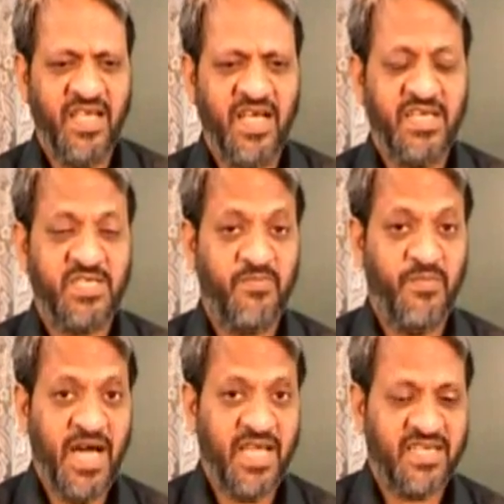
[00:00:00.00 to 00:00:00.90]
A
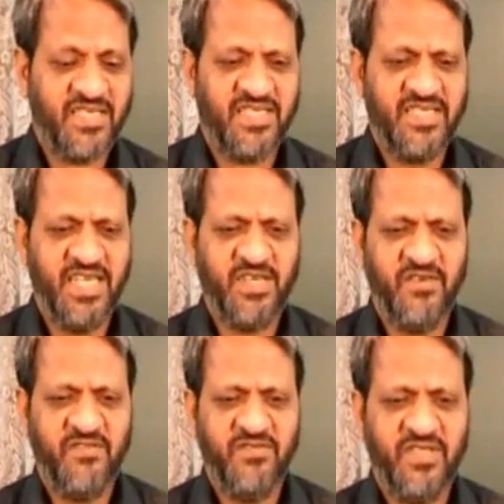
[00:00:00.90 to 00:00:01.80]
spark set
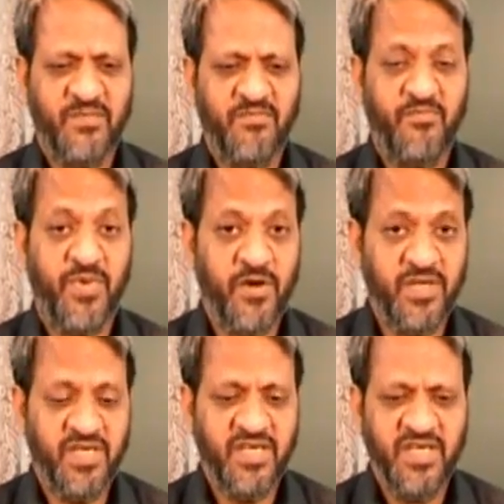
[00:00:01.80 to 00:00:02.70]
off the
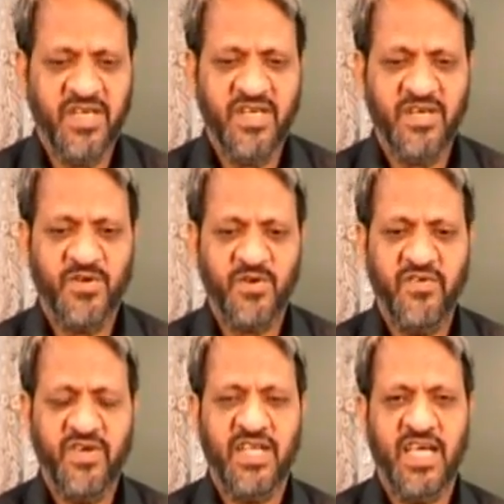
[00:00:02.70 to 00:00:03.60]
powder to
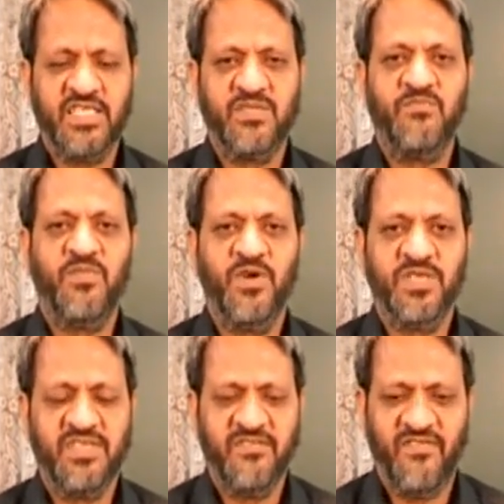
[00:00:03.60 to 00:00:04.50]
give an
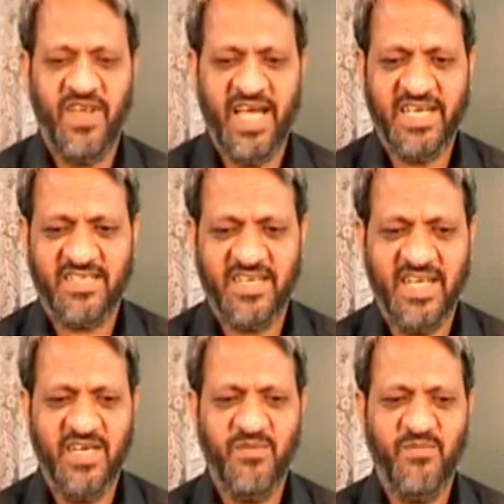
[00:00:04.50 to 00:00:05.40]
explosive flash
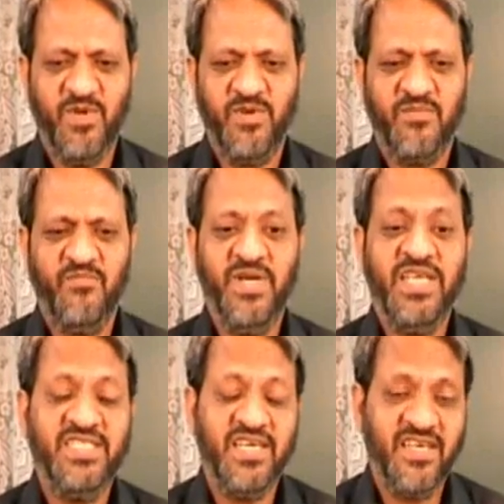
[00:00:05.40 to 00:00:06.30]
and a more
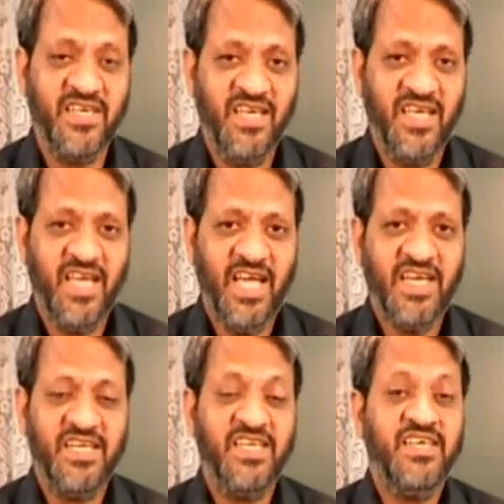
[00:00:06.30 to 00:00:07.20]
pleasing
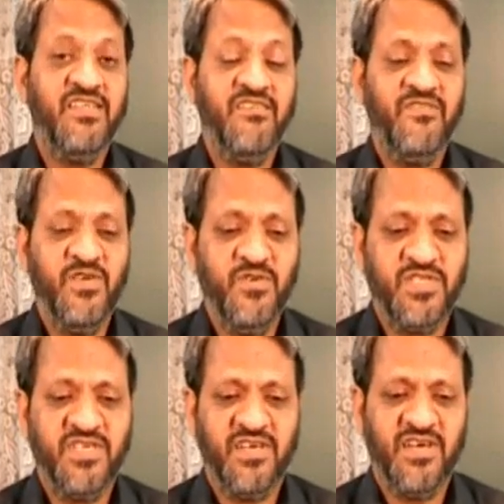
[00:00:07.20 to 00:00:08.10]
and
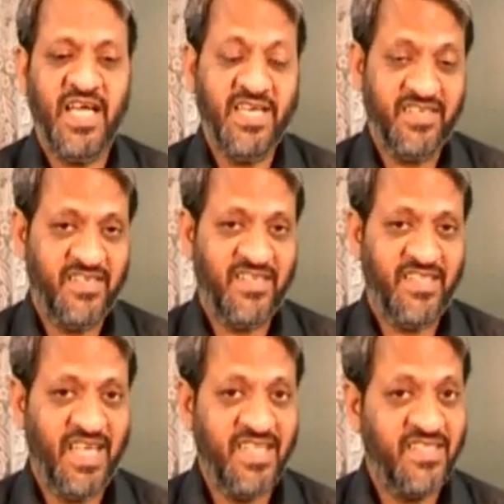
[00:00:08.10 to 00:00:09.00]
diffused light
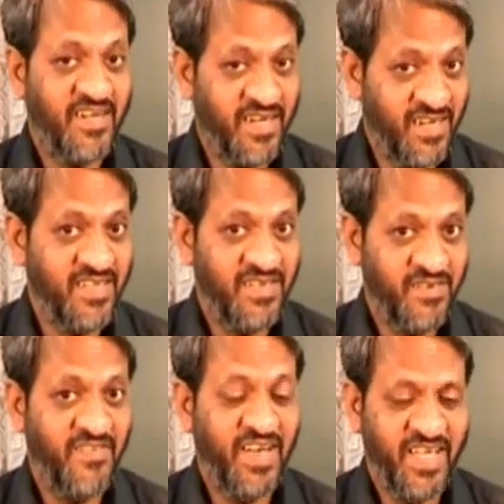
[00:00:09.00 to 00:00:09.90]
than the earlier
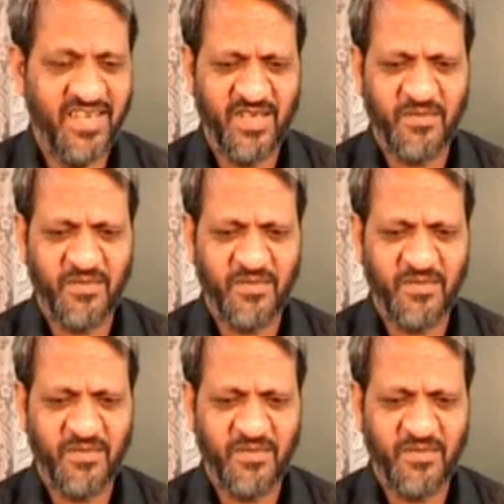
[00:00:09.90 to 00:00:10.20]
flare.